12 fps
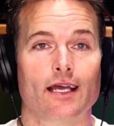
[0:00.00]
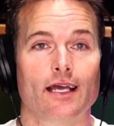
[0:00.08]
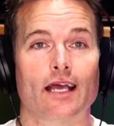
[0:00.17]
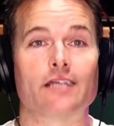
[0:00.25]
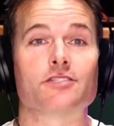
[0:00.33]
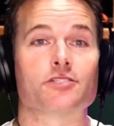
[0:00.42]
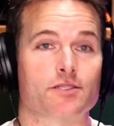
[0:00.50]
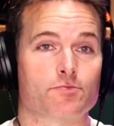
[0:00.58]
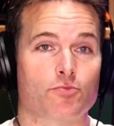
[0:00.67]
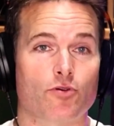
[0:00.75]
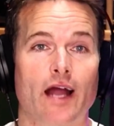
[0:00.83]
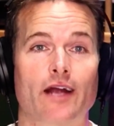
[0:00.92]
It's just
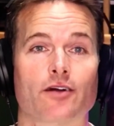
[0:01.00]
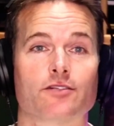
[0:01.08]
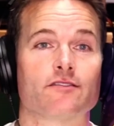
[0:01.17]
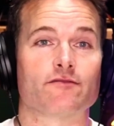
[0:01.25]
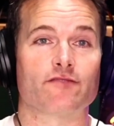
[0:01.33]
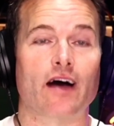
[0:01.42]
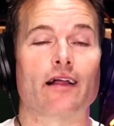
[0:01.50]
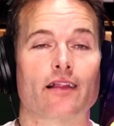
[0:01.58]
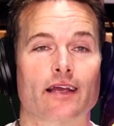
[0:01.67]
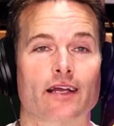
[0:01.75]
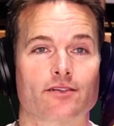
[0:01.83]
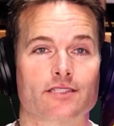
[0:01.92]
prior to
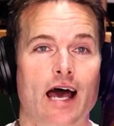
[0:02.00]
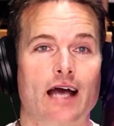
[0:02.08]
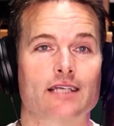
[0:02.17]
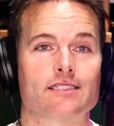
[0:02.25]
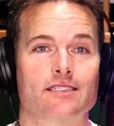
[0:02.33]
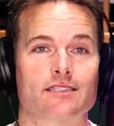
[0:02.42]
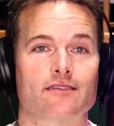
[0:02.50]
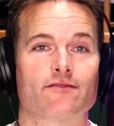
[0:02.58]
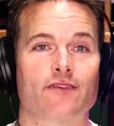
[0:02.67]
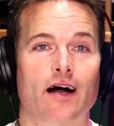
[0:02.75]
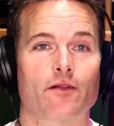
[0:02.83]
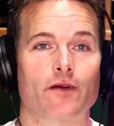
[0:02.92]
filing your taxes the following